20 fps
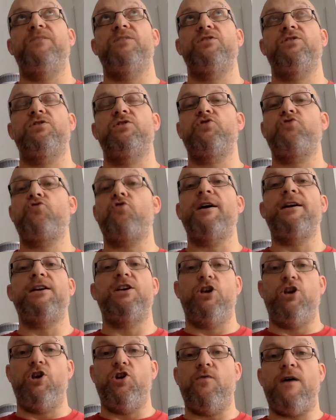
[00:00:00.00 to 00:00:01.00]

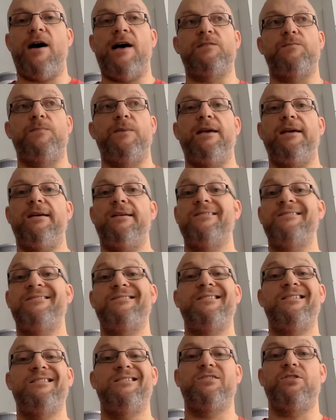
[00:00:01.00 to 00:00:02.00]
strike you as being
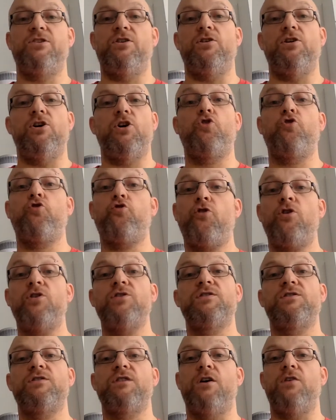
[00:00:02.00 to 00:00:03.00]
consistent
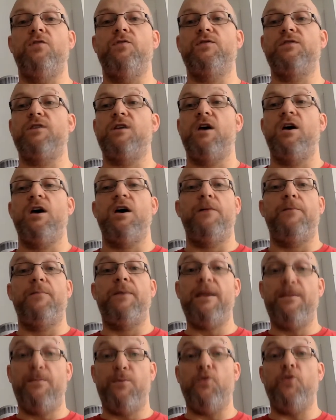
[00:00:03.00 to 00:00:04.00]
across those
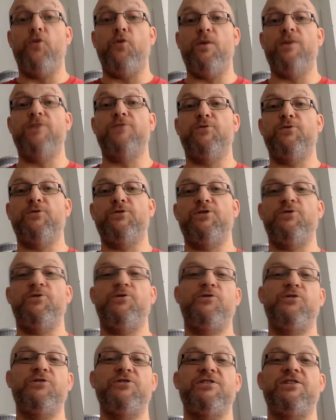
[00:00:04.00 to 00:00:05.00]
people that we talked to,
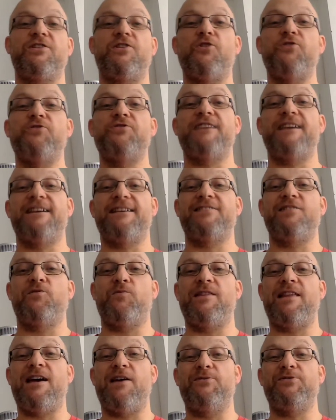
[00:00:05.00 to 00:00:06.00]
across the context
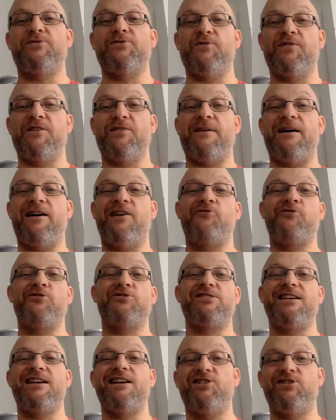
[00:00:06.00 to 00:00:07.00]
that they were talking about,
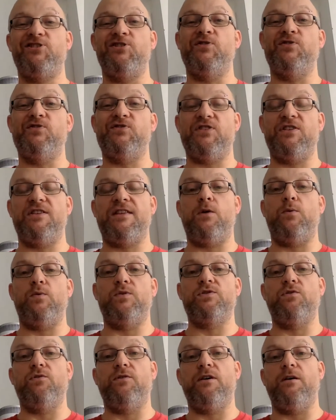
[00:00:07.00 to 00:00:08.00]
across the issues that they
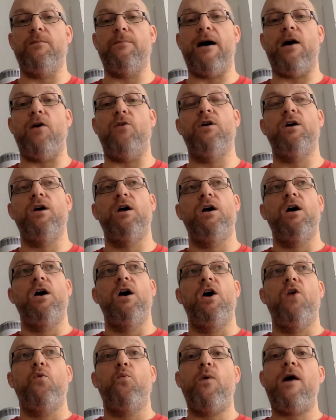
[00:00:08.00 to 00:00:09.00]
were talking about?
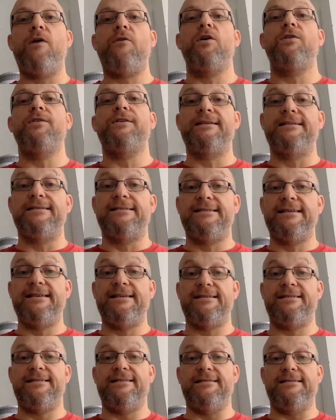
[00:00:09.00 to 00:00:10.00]
Where are the
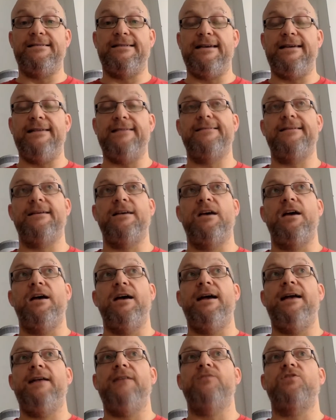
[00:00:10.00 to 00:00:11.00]
consistencies
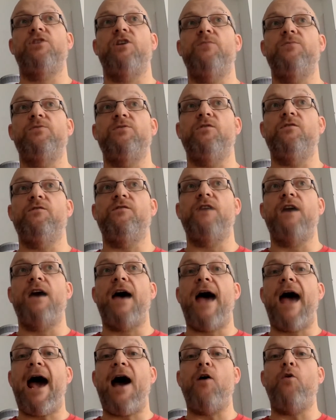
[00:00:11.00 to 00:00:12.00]
in terms of
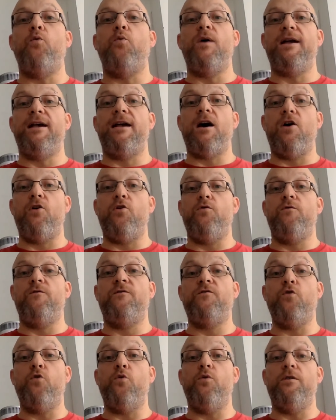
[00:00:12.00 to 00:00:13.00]
how we go
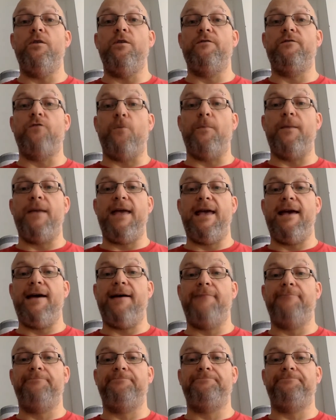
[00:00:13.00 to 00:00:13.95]
forward from here?